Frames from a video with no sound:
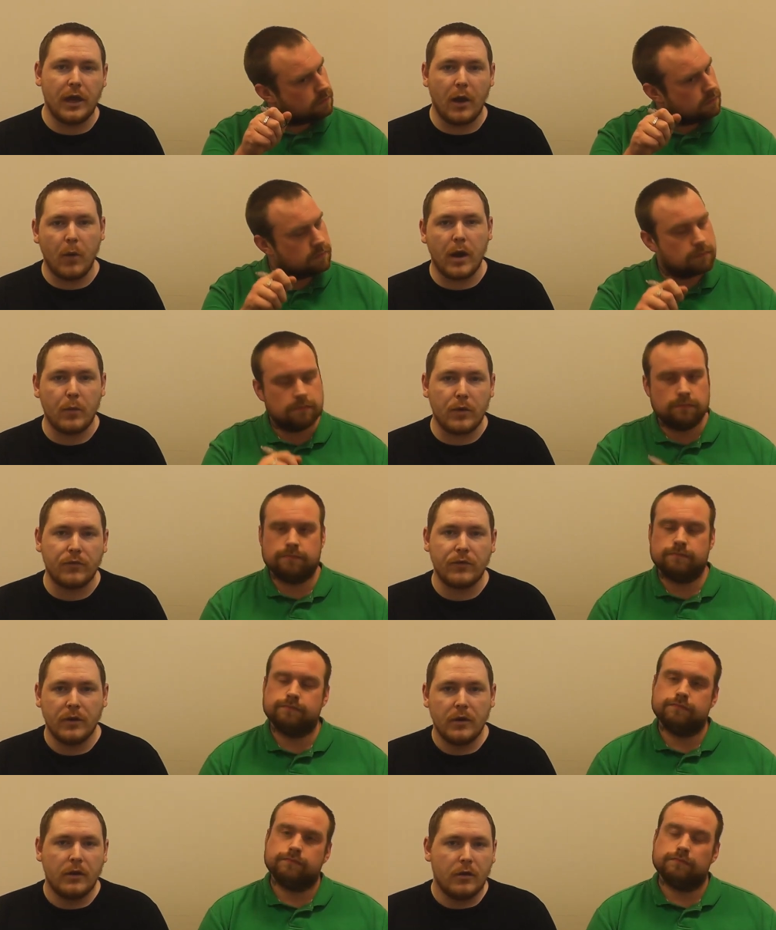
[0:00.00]
Speaker 1: get away with
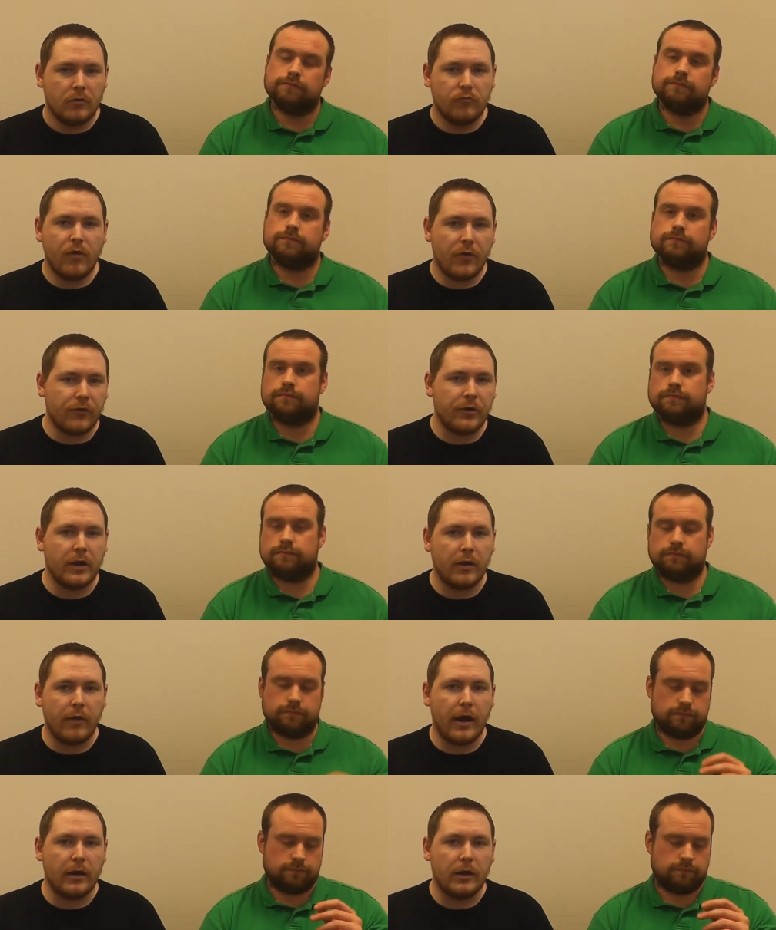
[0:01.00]
roughing it
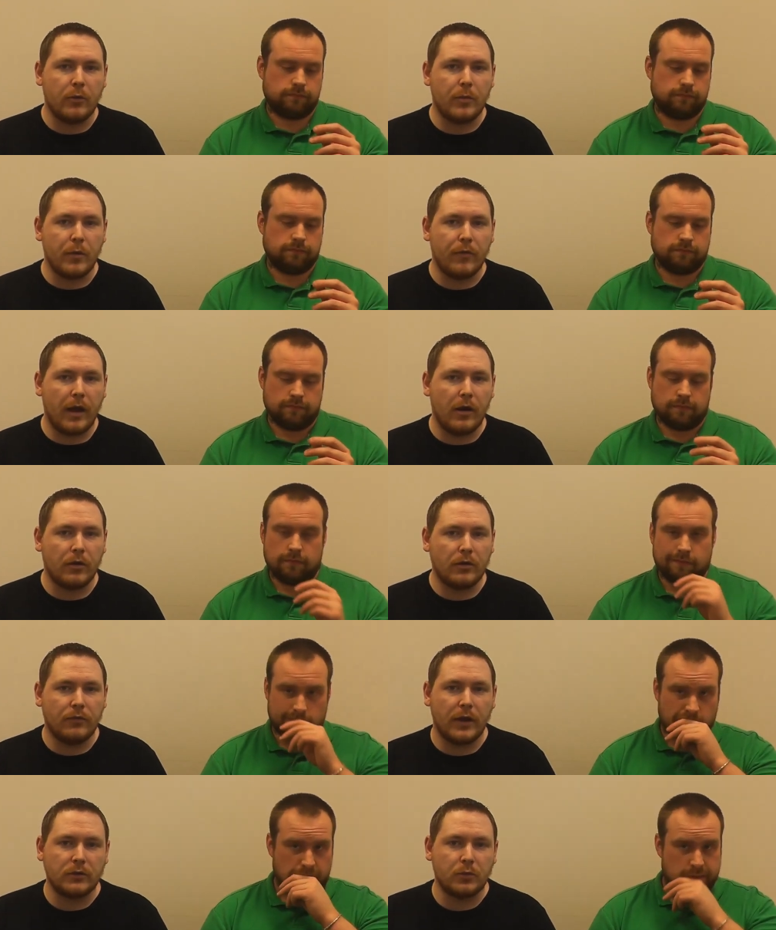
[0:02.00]
around a little bit without
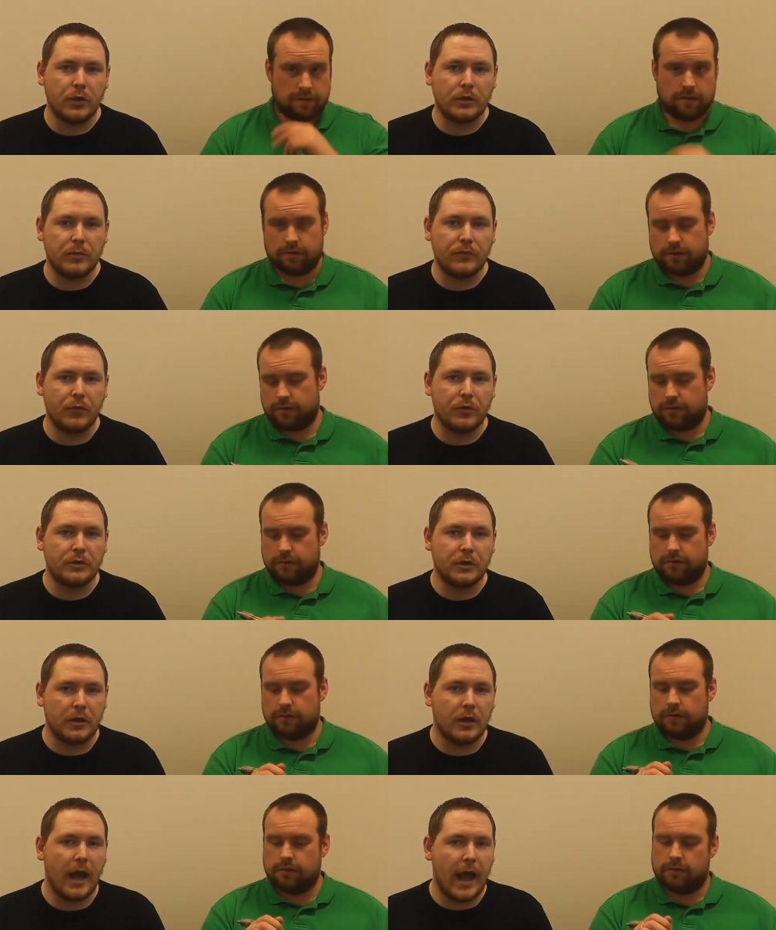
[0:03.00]
locking off that switch before it's
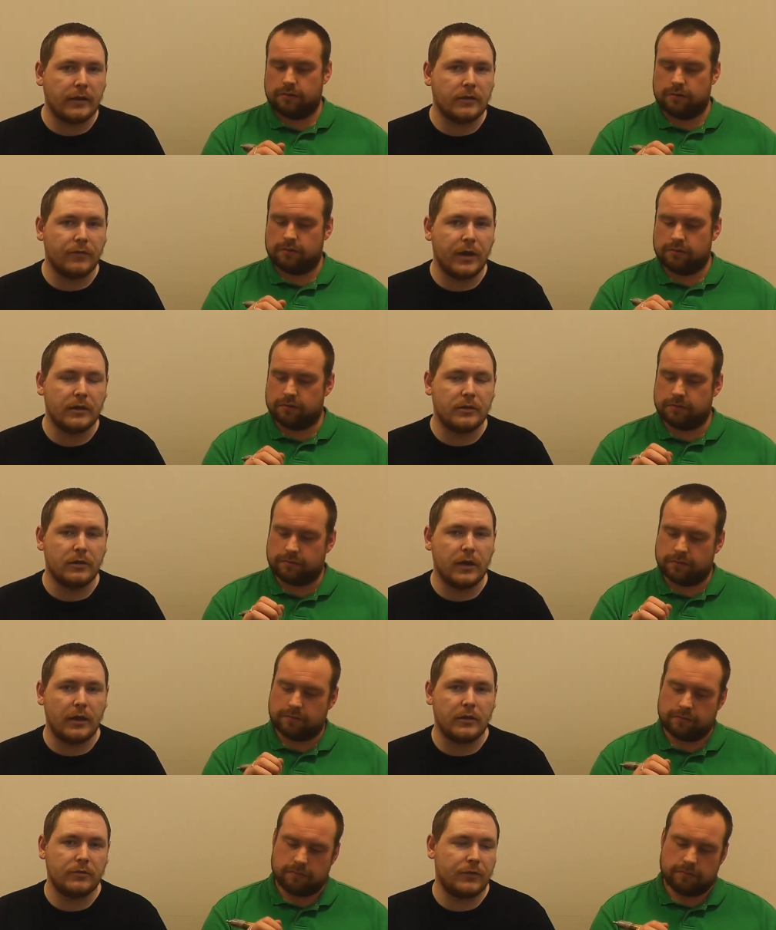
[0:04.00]
going to activate
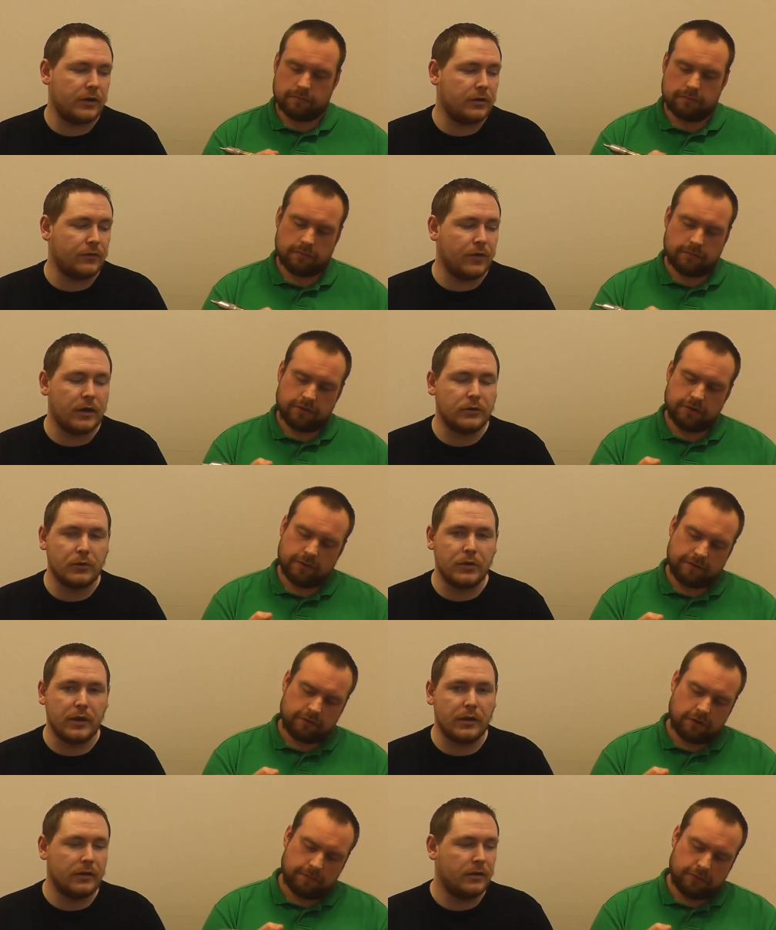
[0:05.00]
activate your device. Mm, you
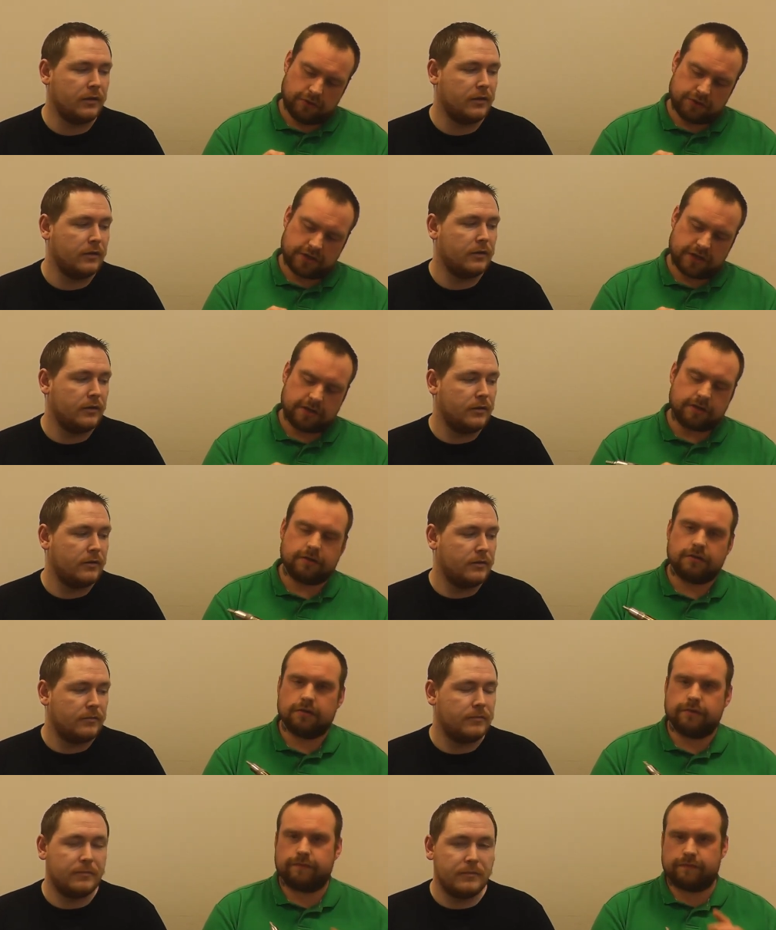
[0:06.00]
have got
Speaker 2: to push in
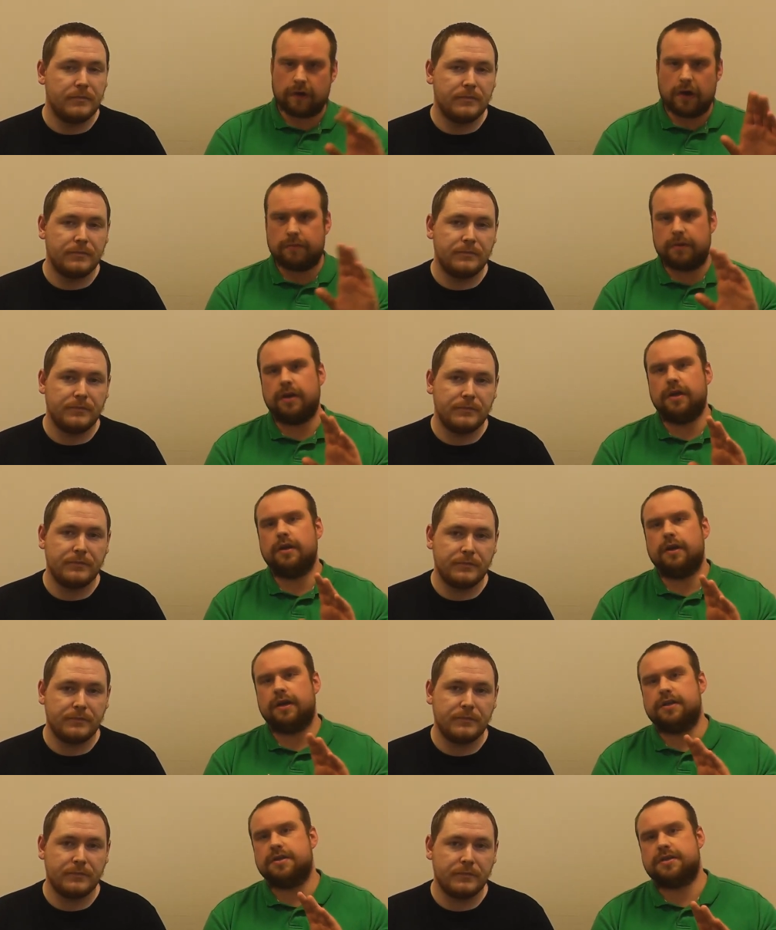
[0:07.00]
firmly
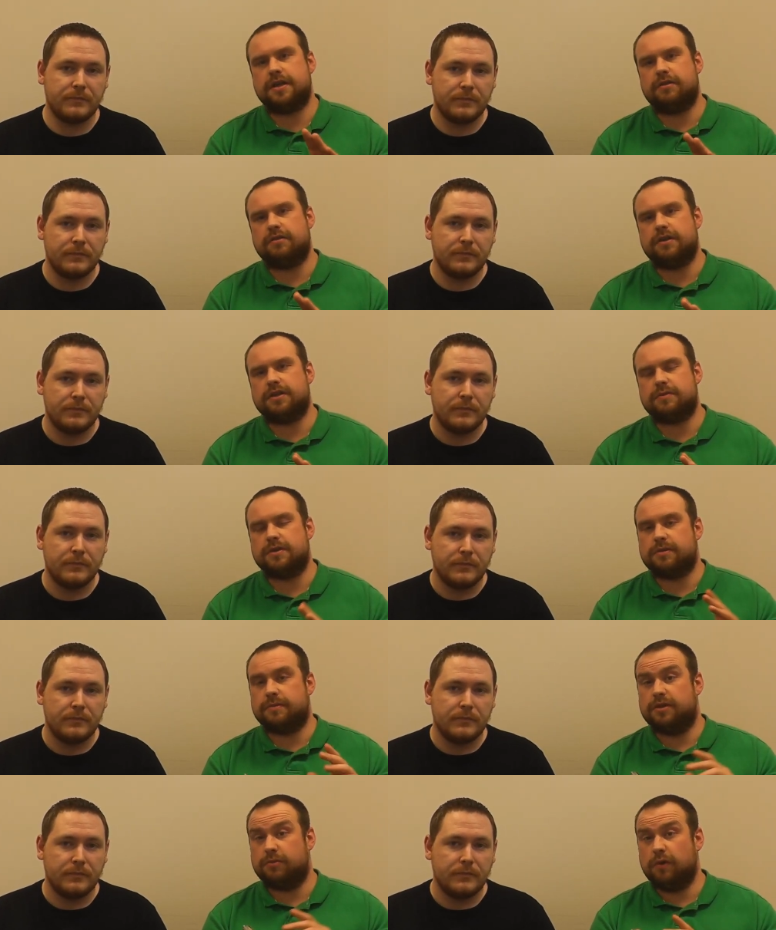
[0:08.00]
in the centre of this switch.
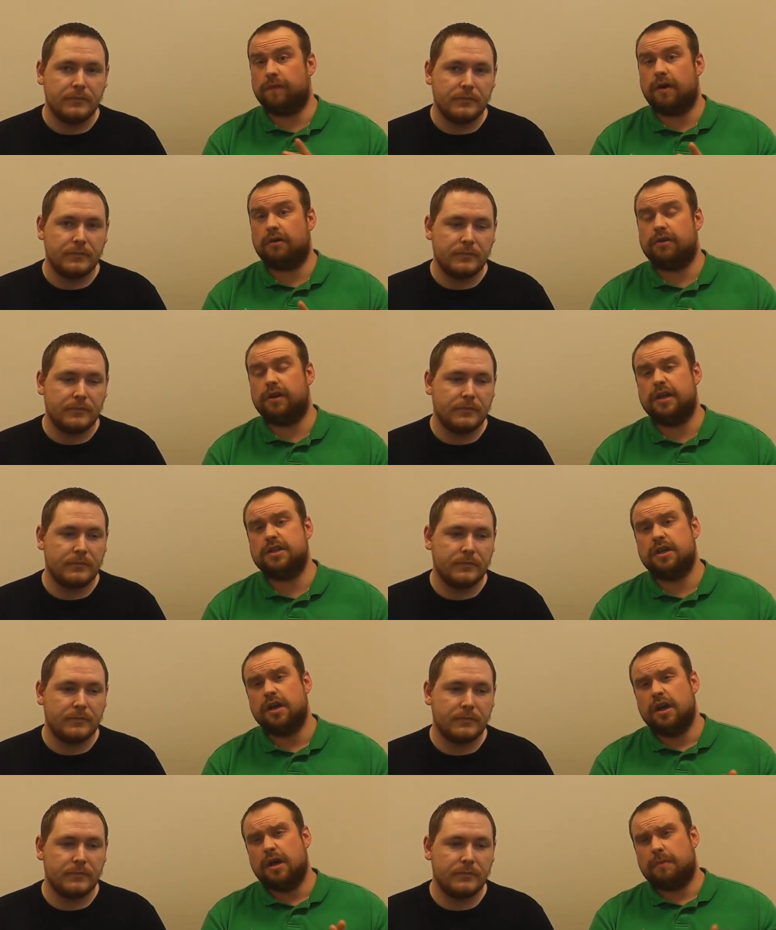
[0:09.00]
I mean, you will fire it on the
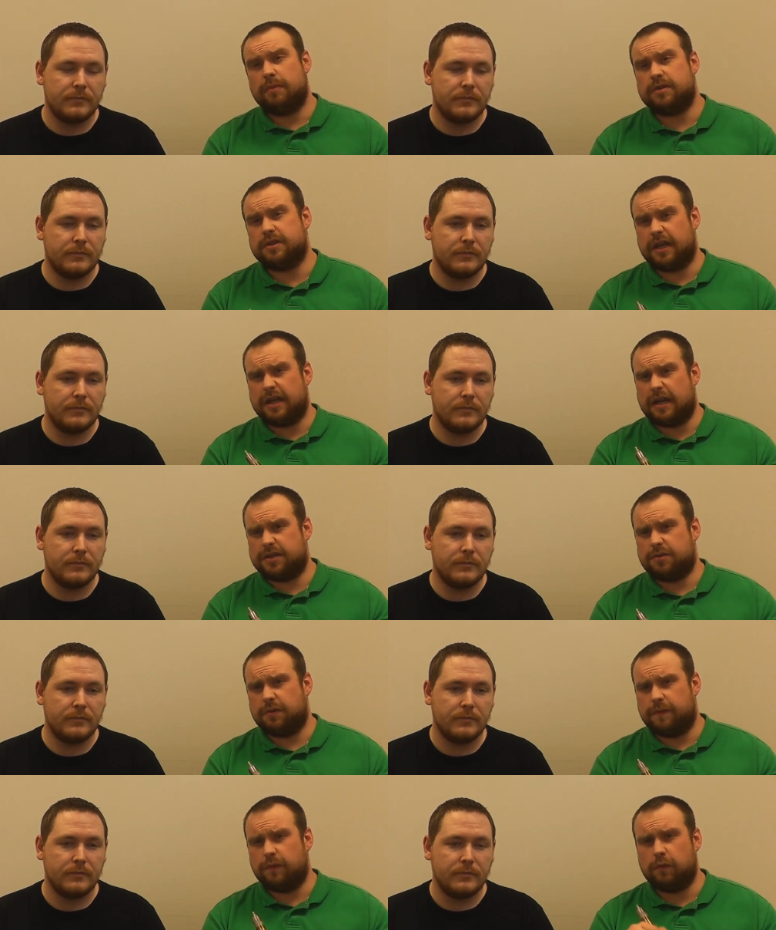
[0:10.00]
edge, but to get that
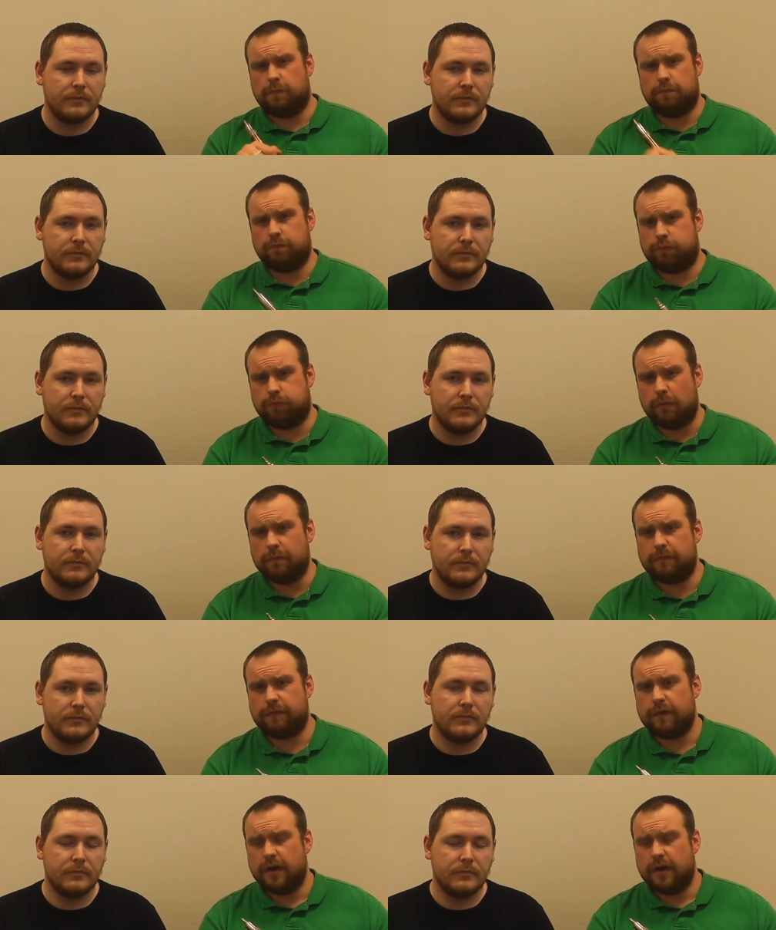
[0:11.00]
sort of full bump,